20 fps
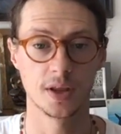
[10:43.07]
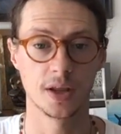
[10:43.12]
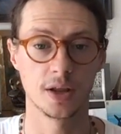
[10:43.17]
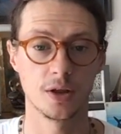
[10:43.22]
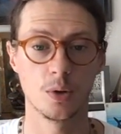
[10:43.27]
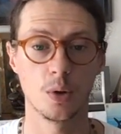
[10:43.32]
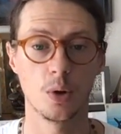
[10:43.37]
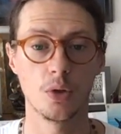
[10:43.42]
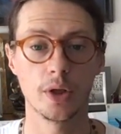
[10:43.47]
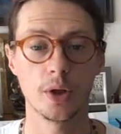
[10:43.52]

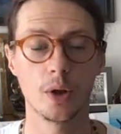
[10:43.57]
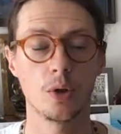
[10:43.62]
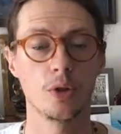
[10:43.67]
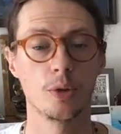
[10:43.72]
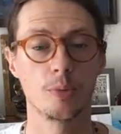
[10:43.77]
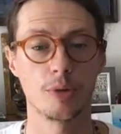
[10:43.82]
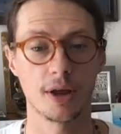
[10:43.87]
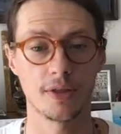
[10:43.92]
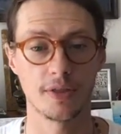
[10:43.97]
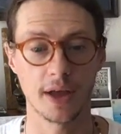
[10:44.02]
You only hold the
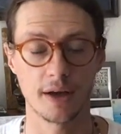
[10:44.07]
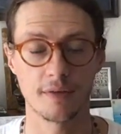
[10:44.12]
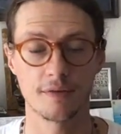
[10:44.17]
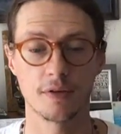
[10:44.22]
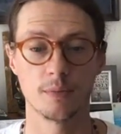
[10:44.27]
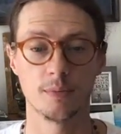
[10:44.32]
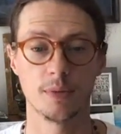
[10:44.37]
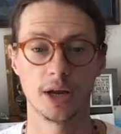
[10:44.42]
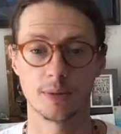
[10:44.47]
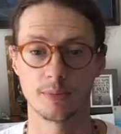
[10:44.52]
breath out for a
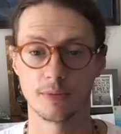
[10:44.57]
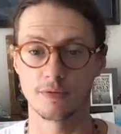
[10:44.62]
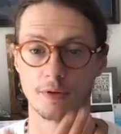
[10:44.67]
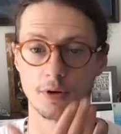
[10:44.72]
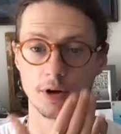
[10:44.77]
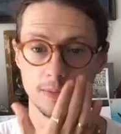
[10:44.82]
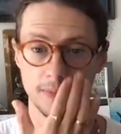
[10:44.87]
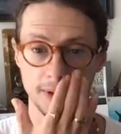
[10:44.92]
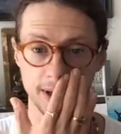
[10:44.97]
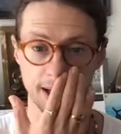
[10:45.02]
minute before
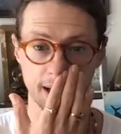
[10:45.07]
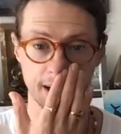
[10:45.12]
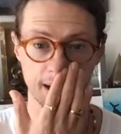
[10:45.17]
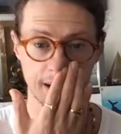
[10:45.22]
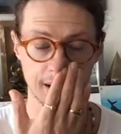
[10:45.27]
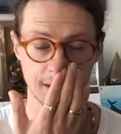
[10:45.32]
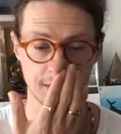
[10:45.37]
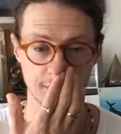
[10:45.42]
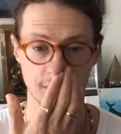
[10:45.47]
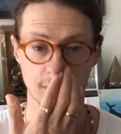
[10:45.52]
you
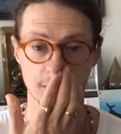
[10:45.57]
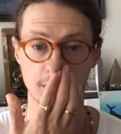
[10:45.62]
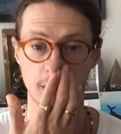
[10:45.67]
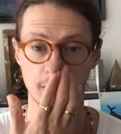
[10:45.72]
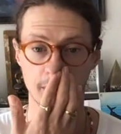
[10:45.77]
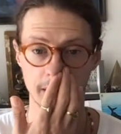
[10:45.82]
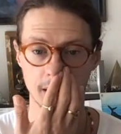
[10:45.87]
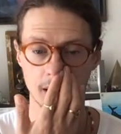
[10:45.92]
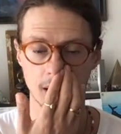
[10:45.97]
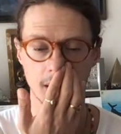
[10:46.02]
begin, for a moment.